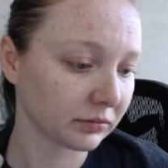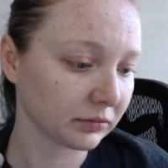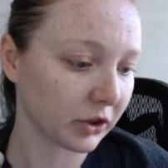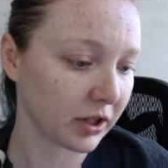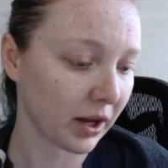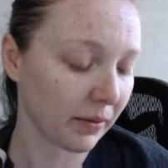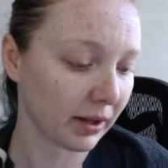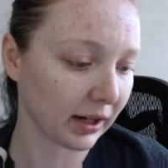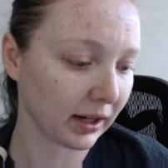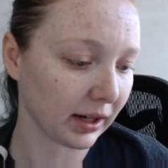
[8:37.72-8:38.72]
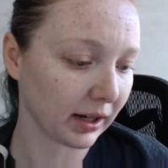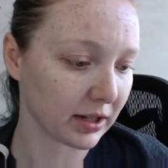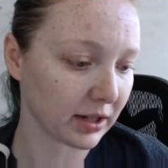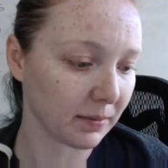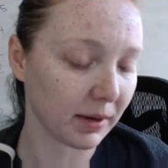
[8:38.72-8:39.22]
Just that way, like if you
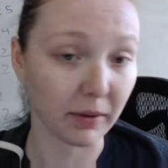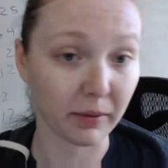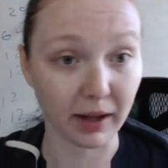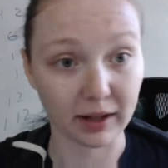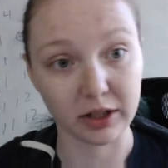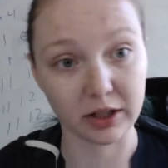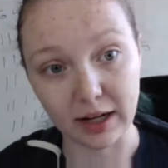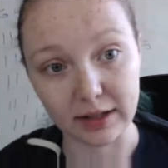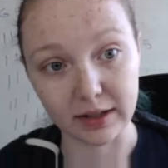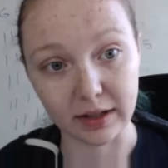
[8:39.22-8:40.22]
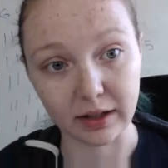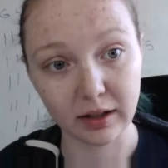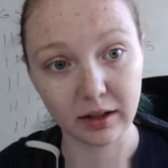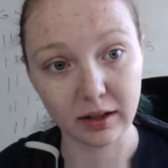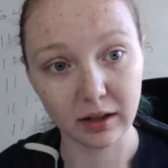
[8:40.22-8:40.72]
guys need me, I will actually answer.
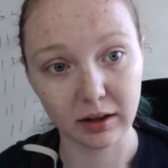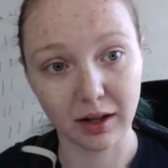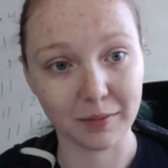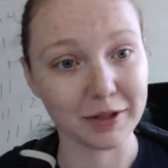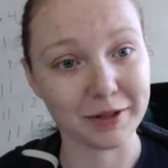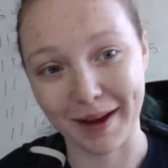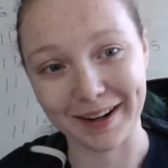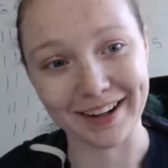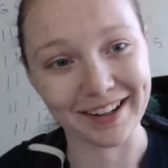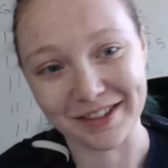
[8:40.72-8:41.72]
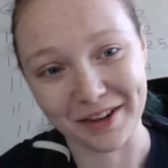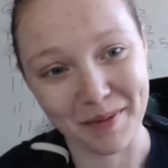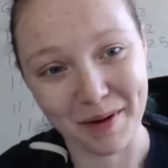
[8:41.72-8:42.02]
I'm just bad at answering my